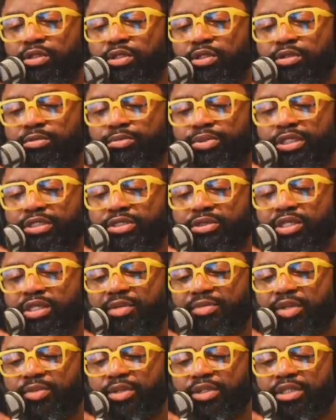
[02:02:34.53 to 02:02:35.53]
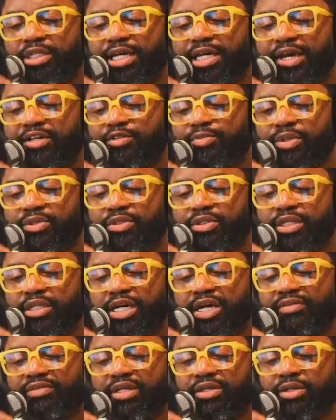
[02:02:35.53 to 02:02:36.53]
Please don't let me be the last person
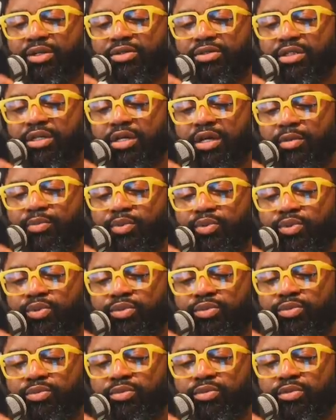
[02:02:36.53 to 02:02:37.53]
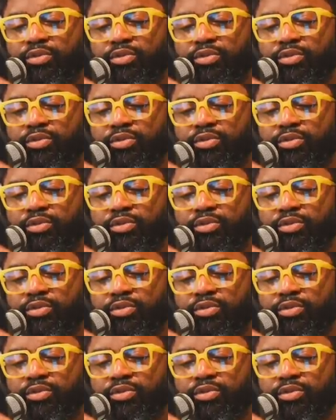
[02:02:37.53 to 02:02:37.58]
live that knows romper room.